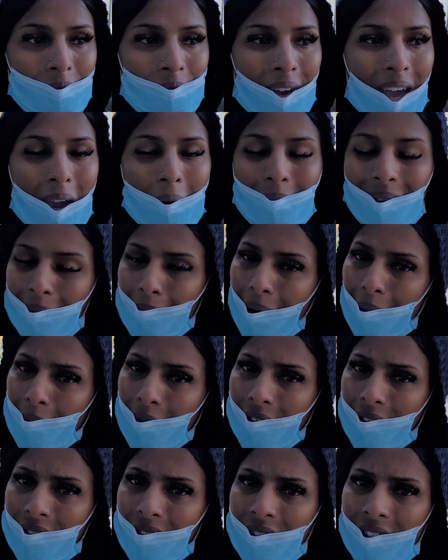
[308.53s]
family
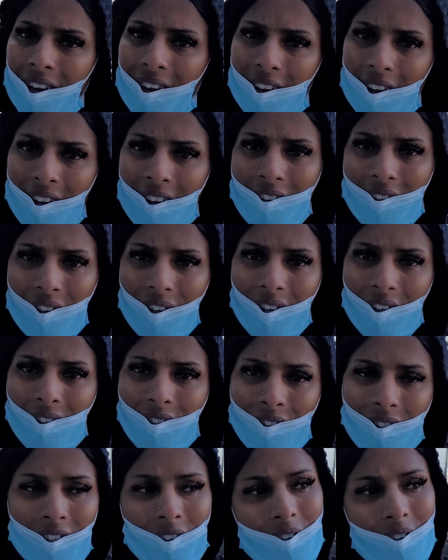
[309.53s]
members, like here and there,